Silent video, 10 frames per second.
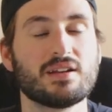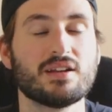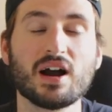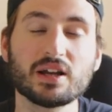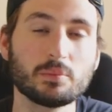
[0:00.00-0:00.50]

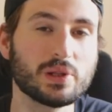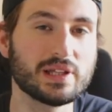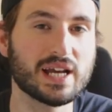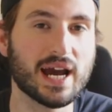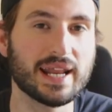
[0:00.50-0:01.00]
Not
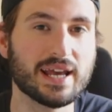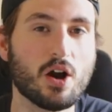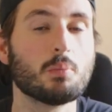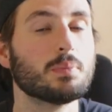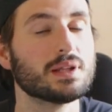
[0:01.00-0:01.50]
completely cutting
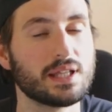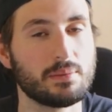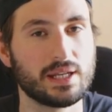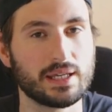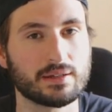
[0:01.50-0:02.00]
out, but
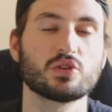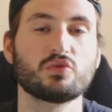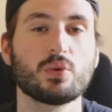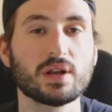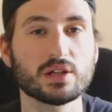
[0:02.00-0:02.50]
limiting. So
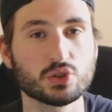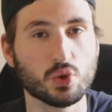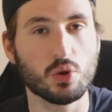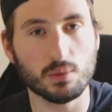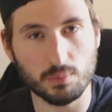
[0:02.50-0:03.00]
if we wanna
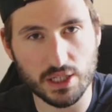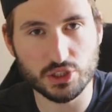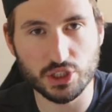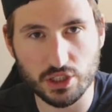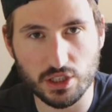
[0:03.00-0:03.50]
control our
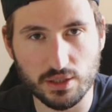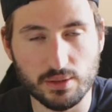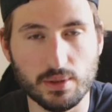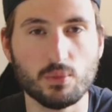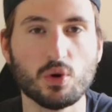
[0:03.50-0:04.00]
blood sugar a
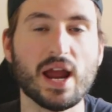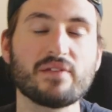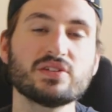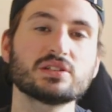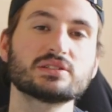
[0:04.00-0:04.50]
little bit more,
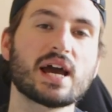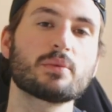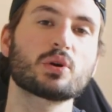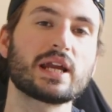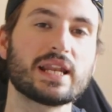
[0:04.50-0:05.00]
every single
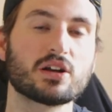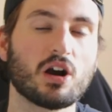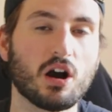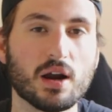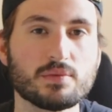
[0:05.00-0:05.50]
time we're eating
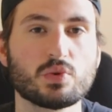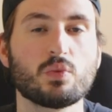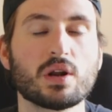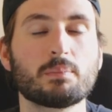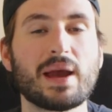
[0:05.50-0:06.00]
carbs, we
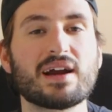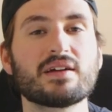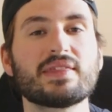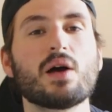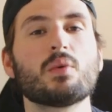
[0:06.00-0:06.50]
wanna
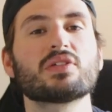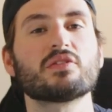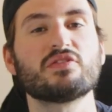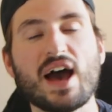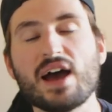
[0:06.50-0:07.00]
pair that with
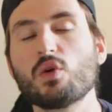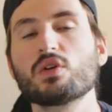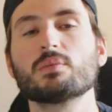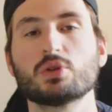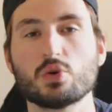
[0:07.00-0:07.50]
a fat
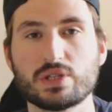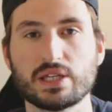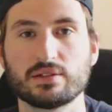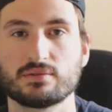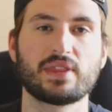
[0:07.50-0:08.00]
or a protein.